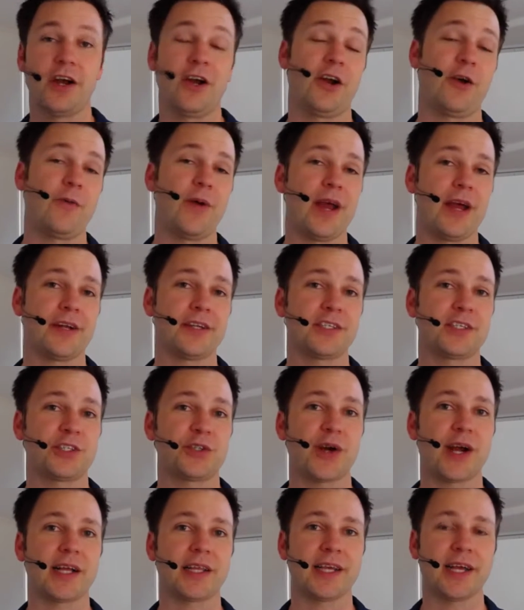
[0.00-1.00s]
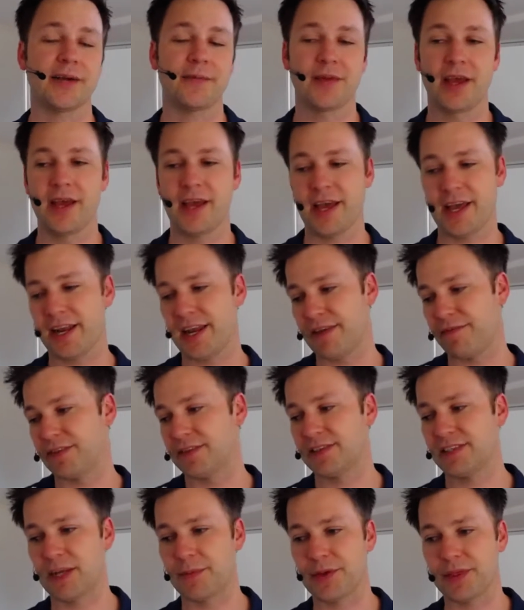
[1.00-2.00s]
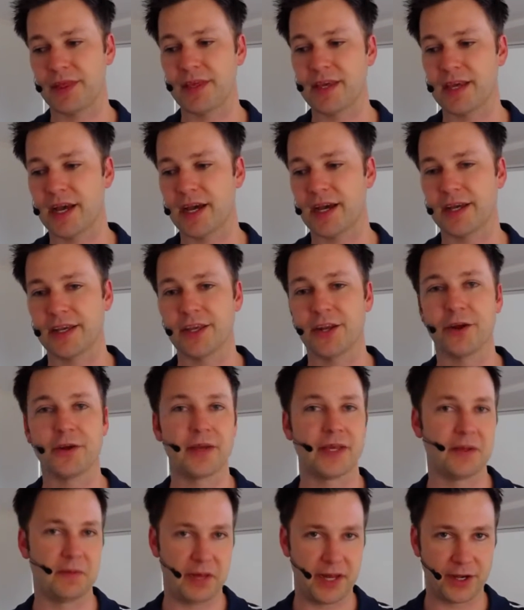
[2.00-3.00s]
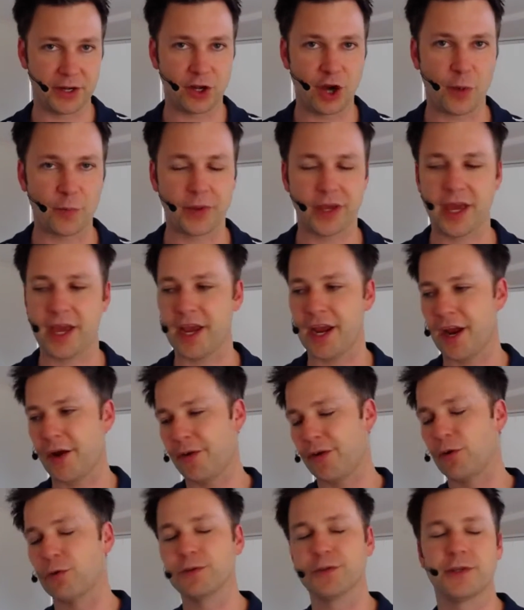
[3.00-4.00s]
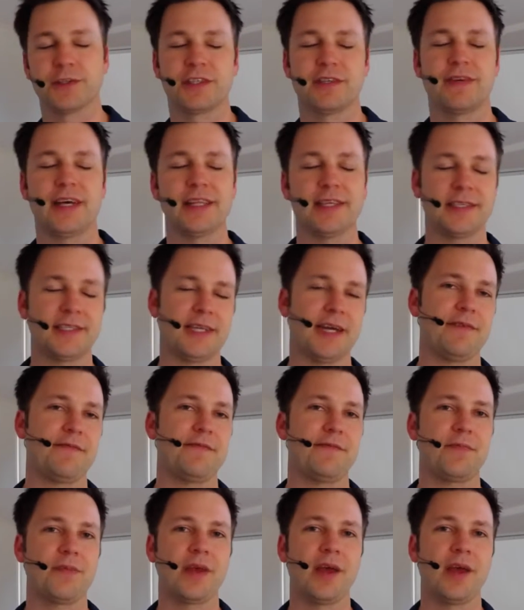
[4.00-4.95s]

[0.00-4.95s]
around Australia and even some of the income care and all sorts of other stuff.